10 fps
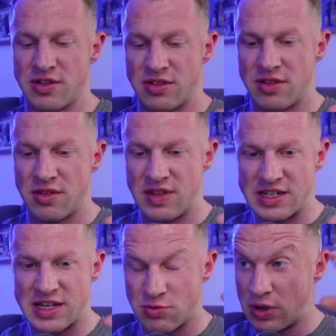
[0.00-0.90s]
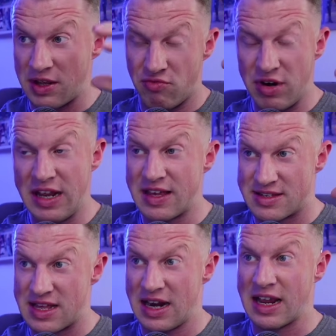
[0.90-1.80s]
this is when they read this, they're
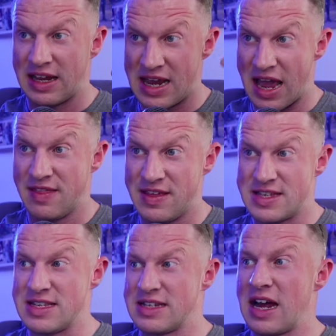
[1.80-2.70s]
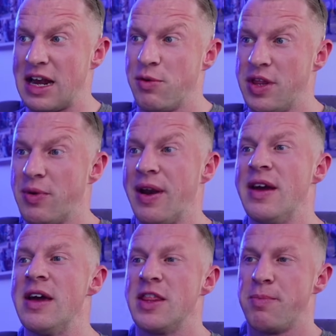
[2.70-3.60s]
like, yeah, this is exactly what they want.
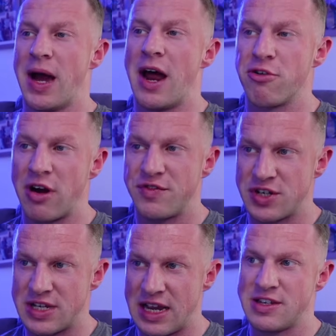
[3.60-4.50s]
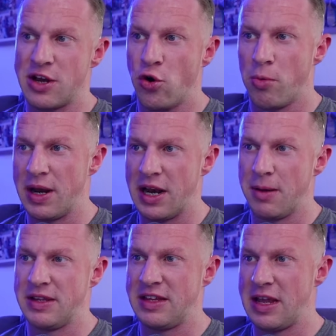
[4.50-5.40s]
The paragraph just hits you home a little
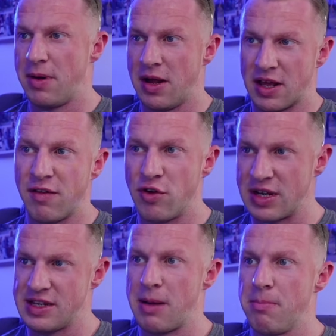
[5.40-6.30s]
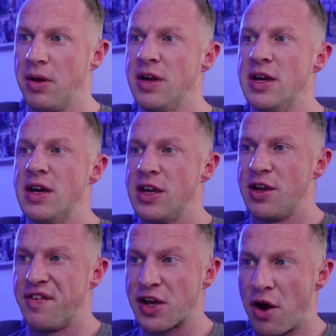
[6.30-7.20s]
bit deeper. I'll give you an example. You feel
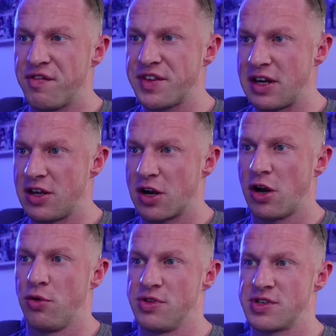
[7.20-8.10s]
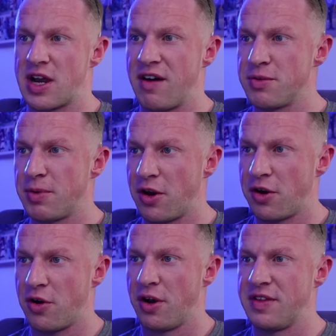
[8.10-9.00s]
confident in your clothes, comfortable on
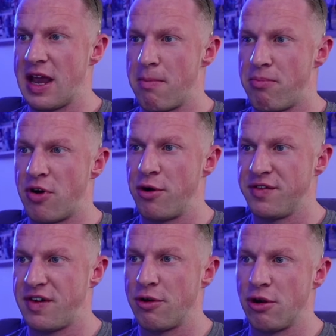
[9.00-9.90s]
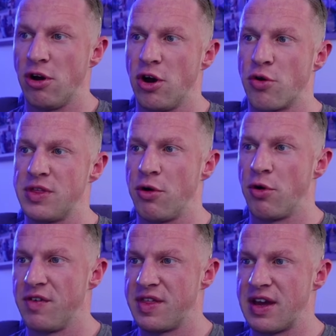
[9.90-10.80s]
holiday, and proud of how you look without
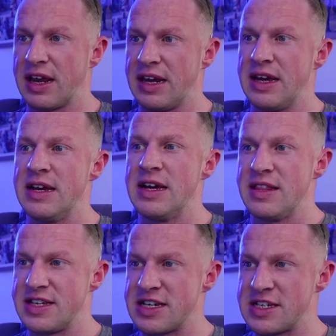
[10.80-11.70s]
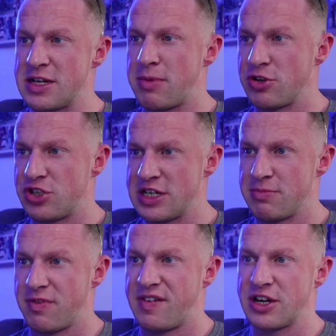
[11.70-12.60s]
overthinking it. This isn't about chasing
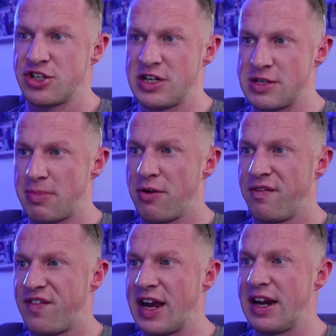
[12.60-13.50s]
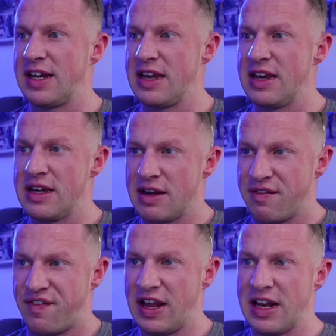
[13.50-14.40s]
perfection. It's about finally
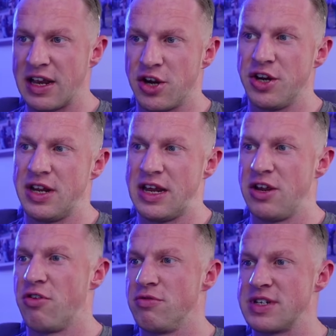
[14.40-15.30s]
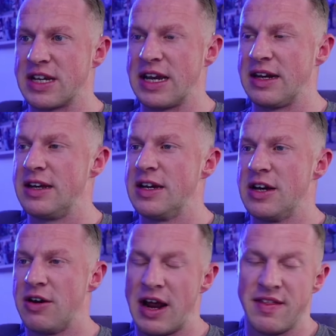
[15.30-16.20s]
feeling good in your own skin,
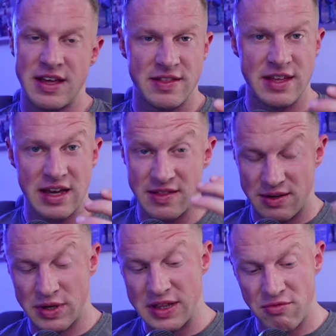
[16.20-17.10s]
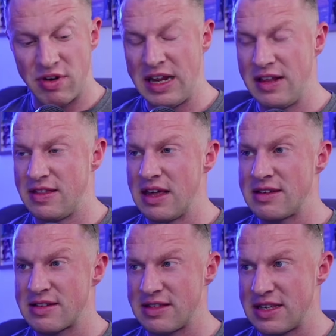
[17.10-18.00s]
right? When they read this
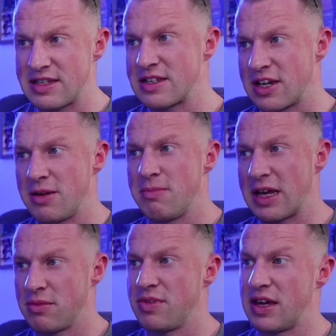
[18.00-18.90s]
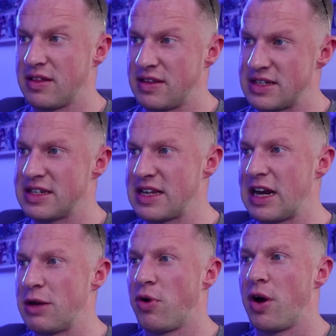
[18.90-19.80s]
is going to make them think this is exactly
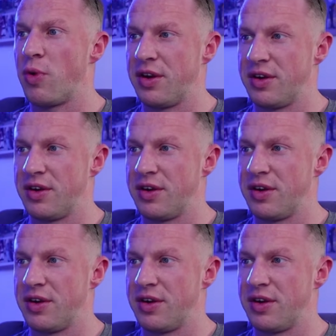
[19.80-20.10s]
what I want.